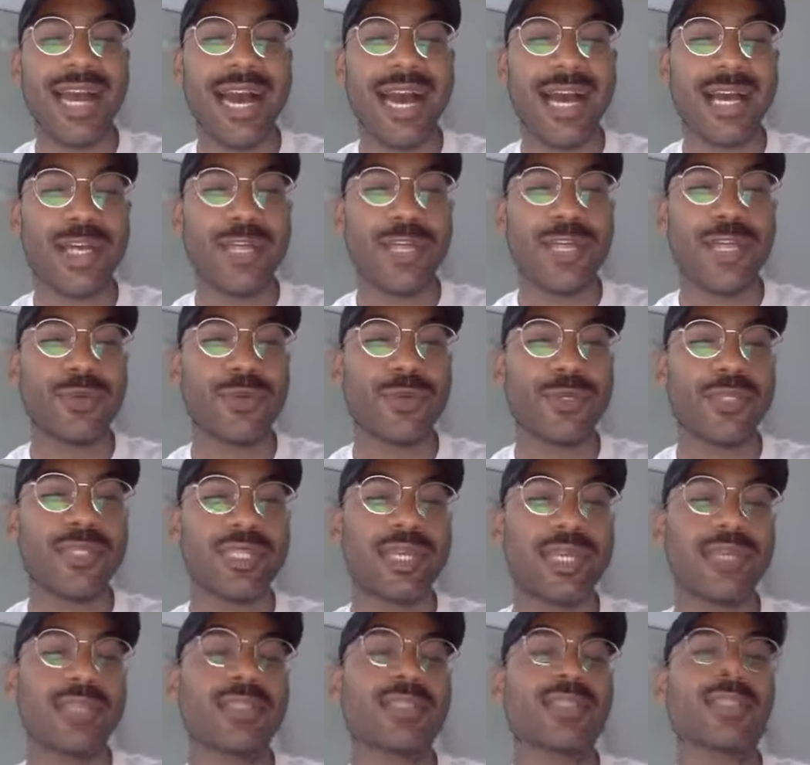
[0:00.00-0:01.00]
I actually will
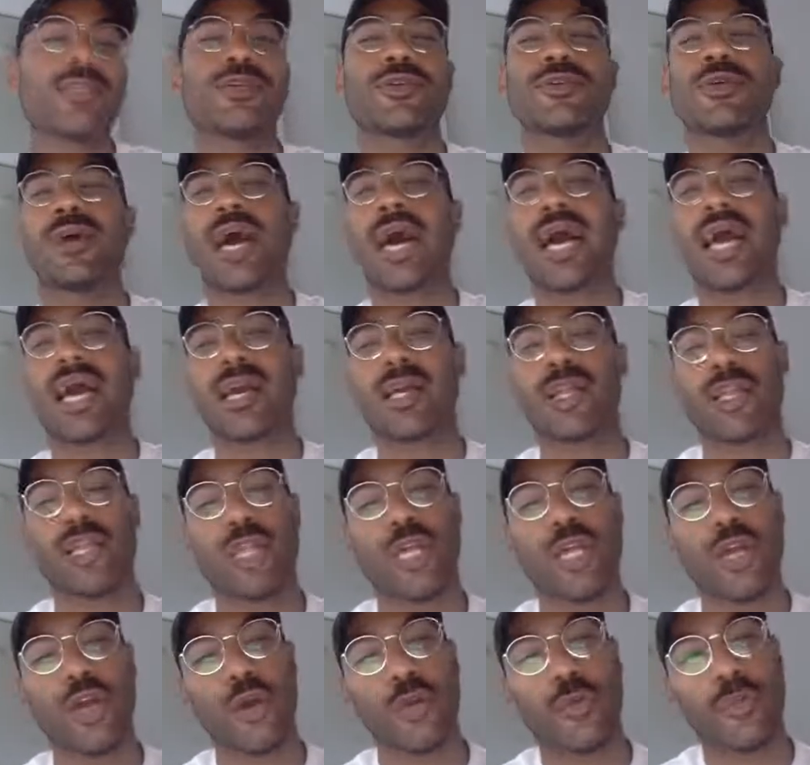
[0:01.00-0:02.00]
say to you, I
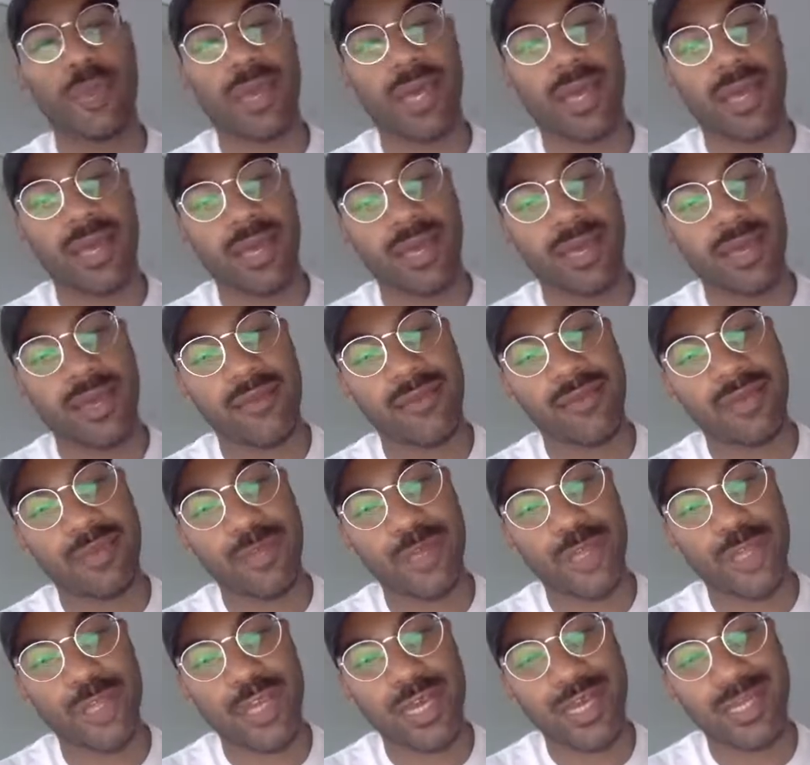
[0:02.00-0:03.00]
actually go big and give
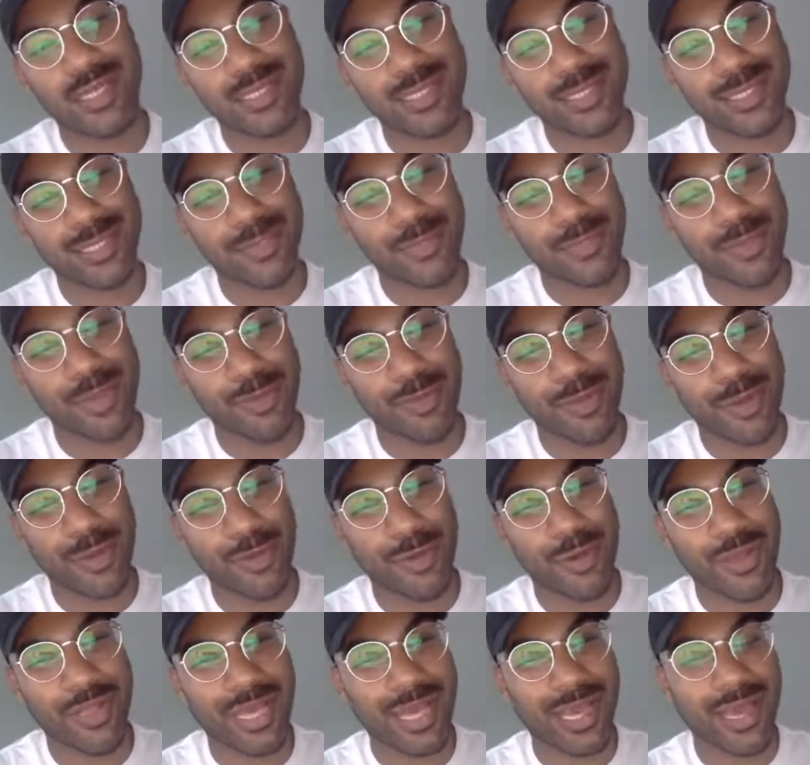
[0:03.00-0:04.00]
them a chance to meet
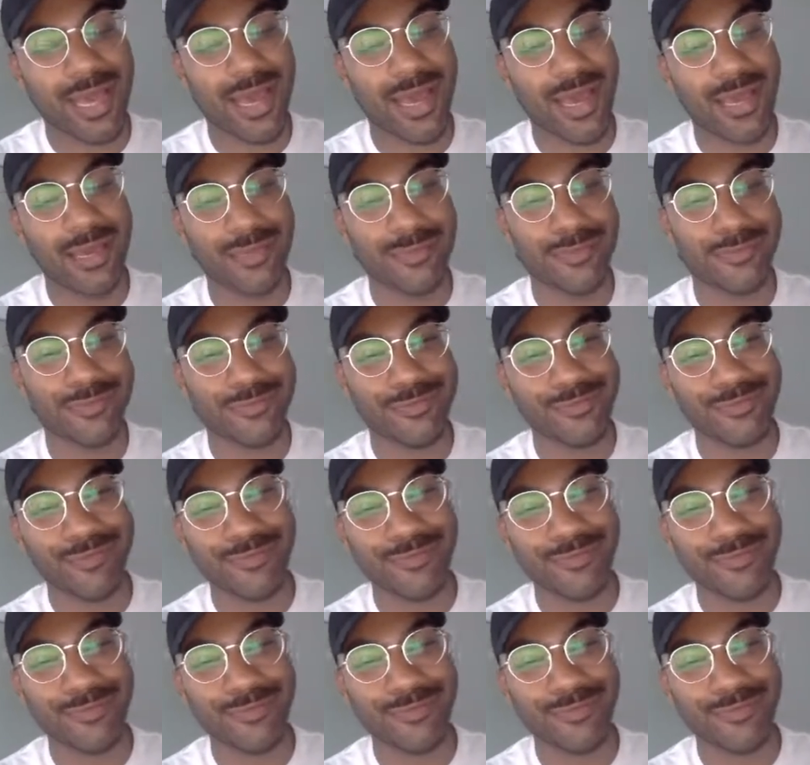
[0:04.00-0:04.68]
me where they can.